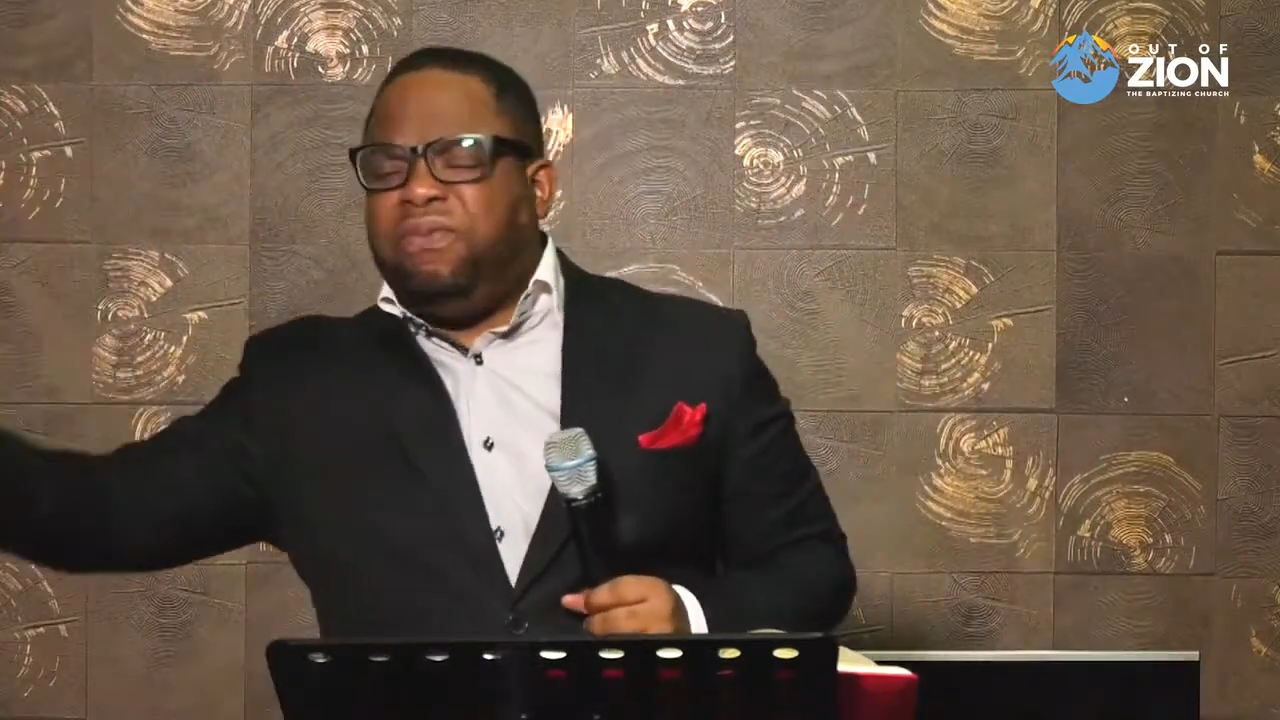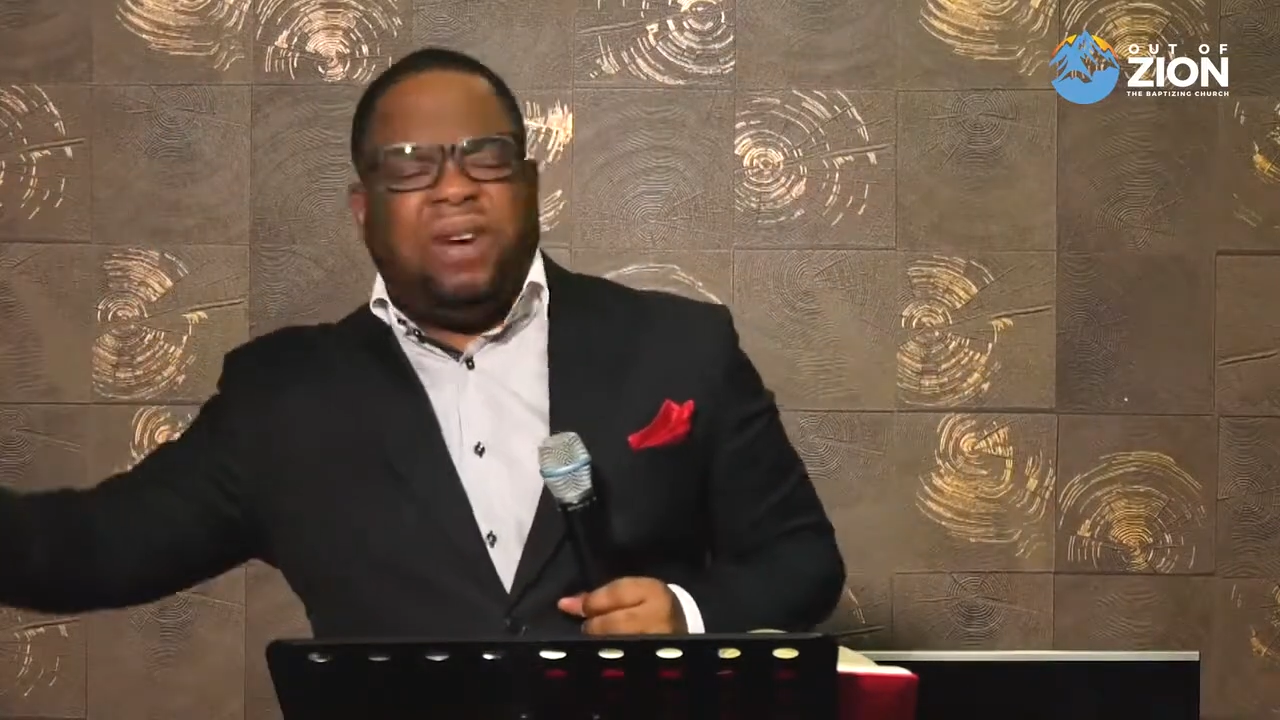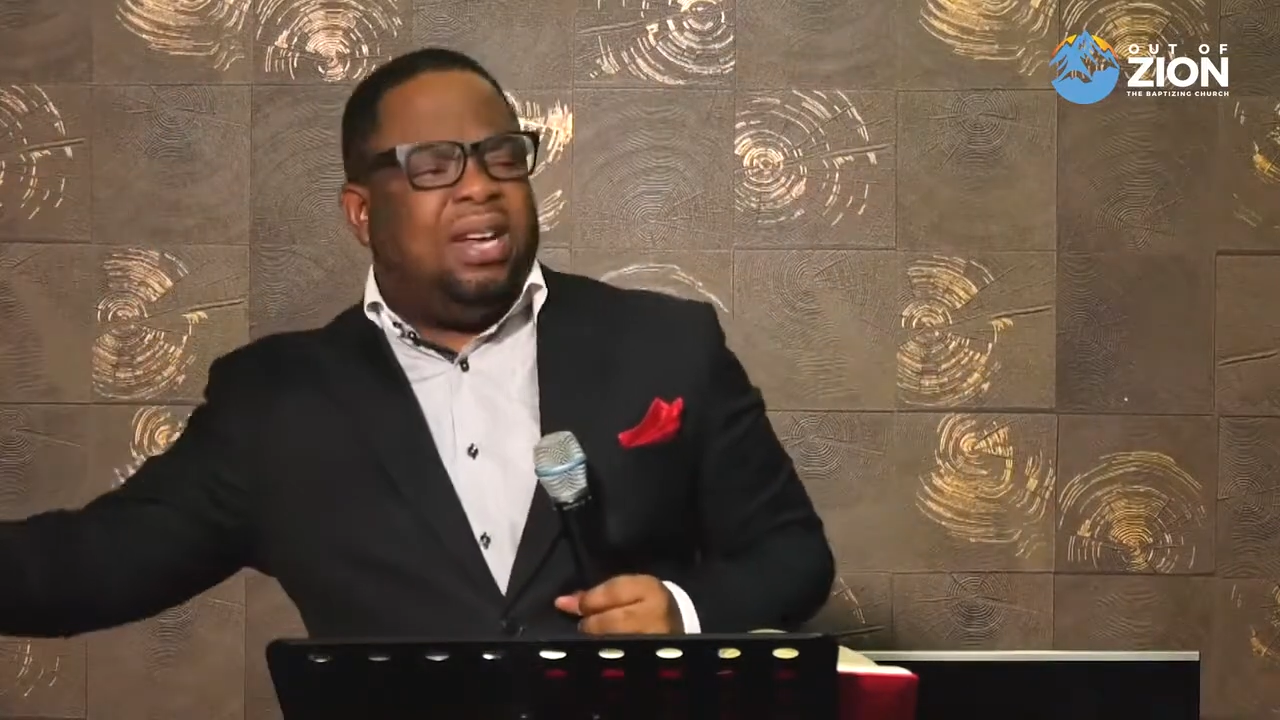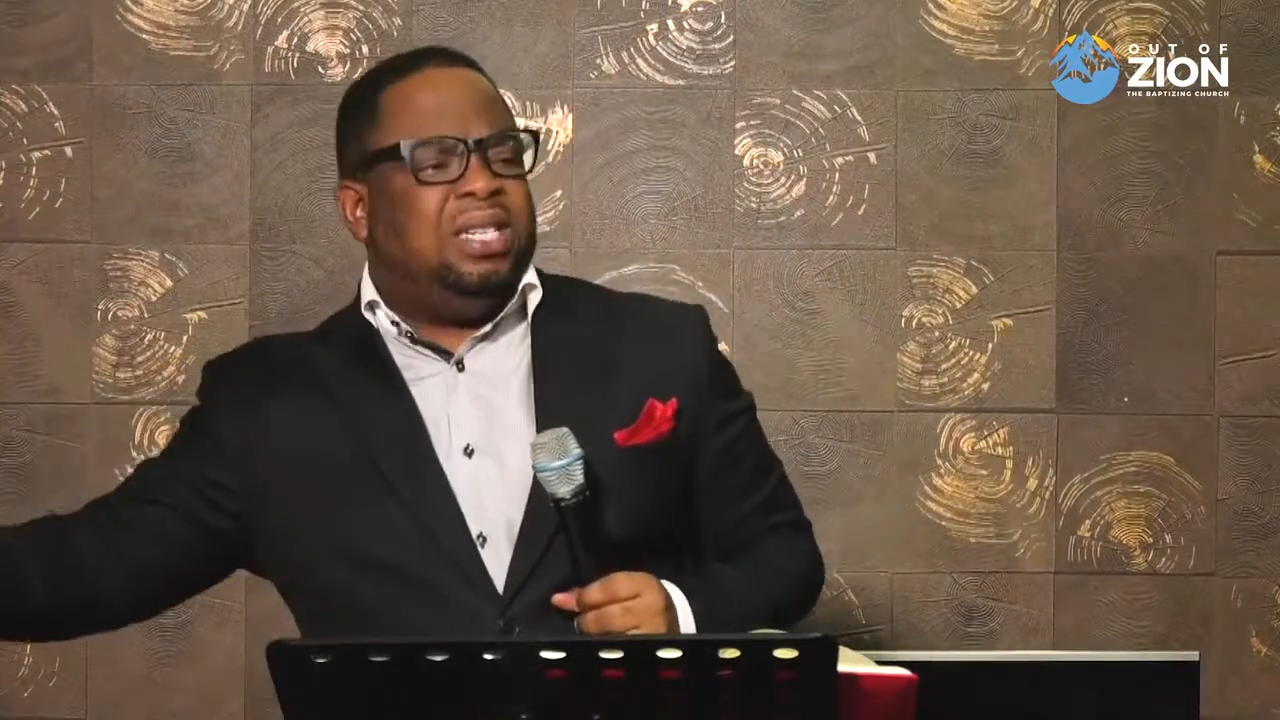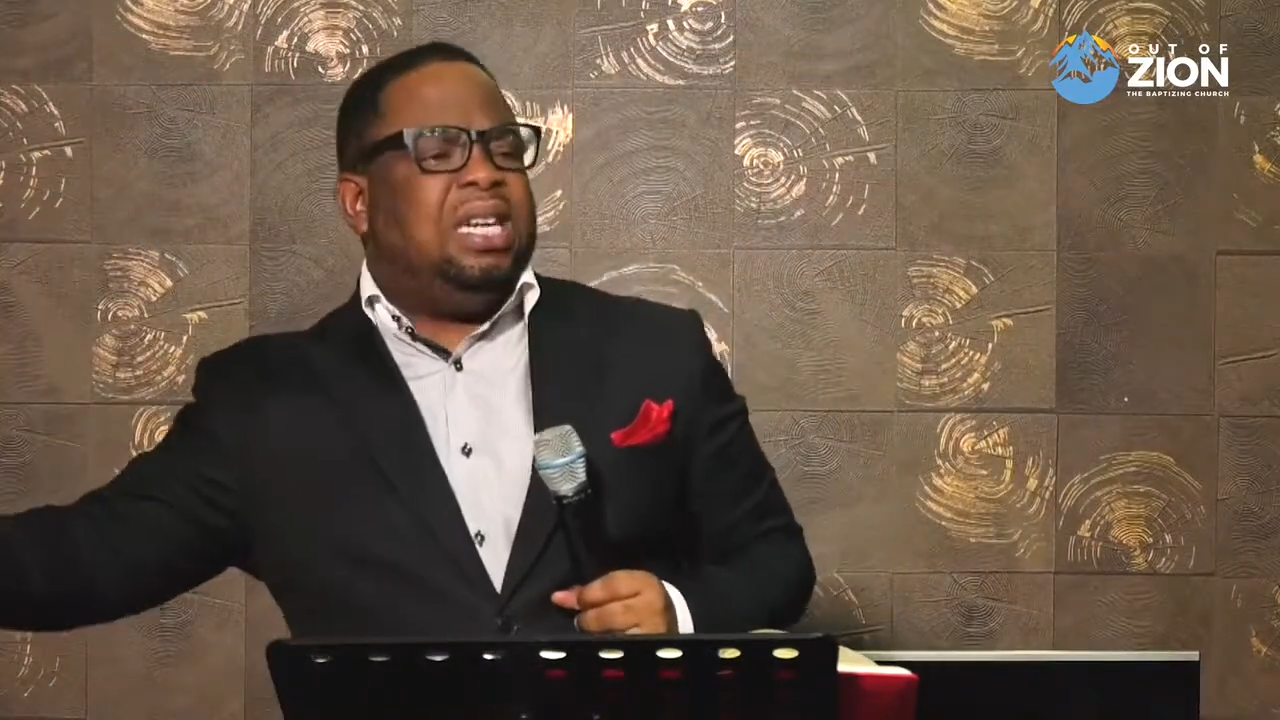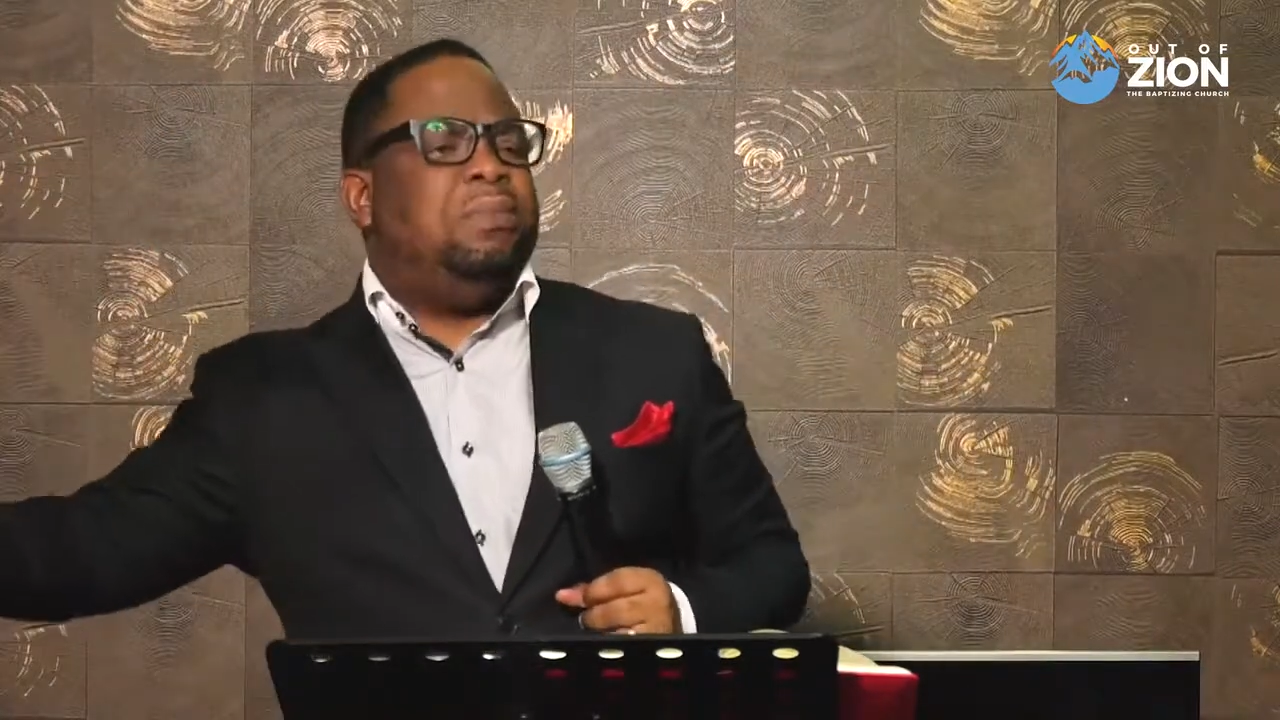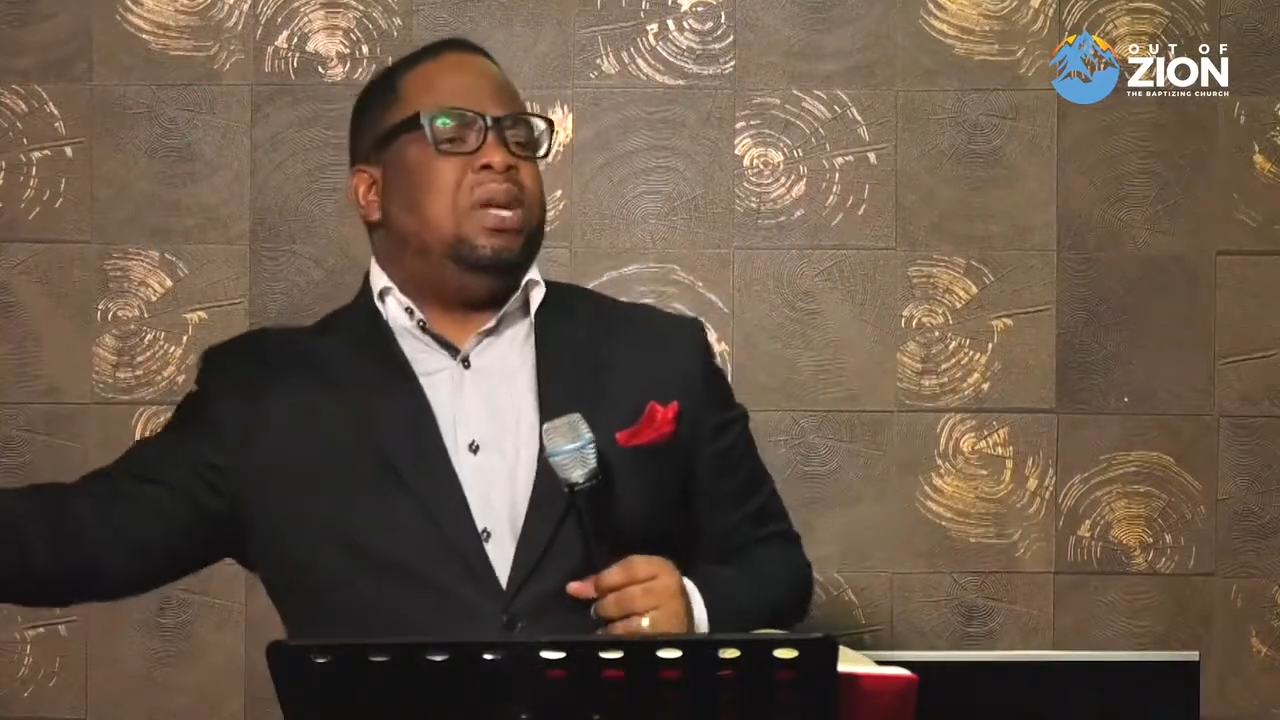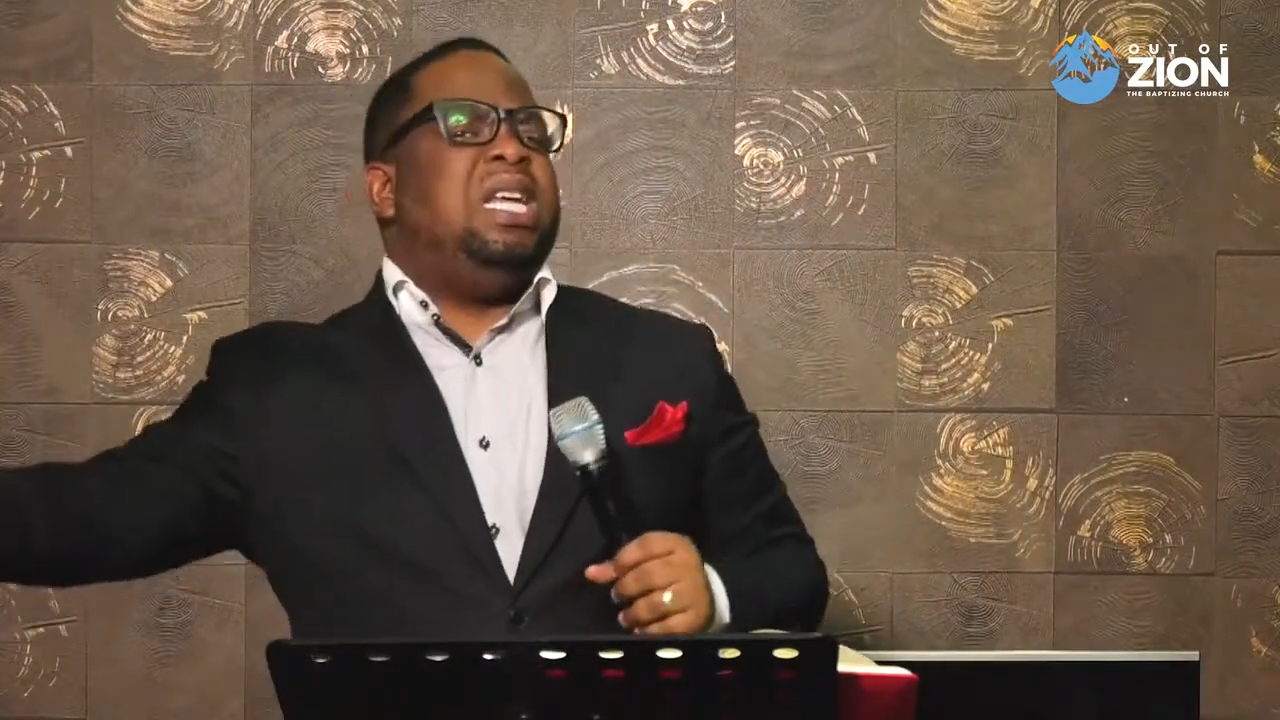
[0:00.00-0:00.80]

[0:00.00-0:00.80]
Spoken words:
found him,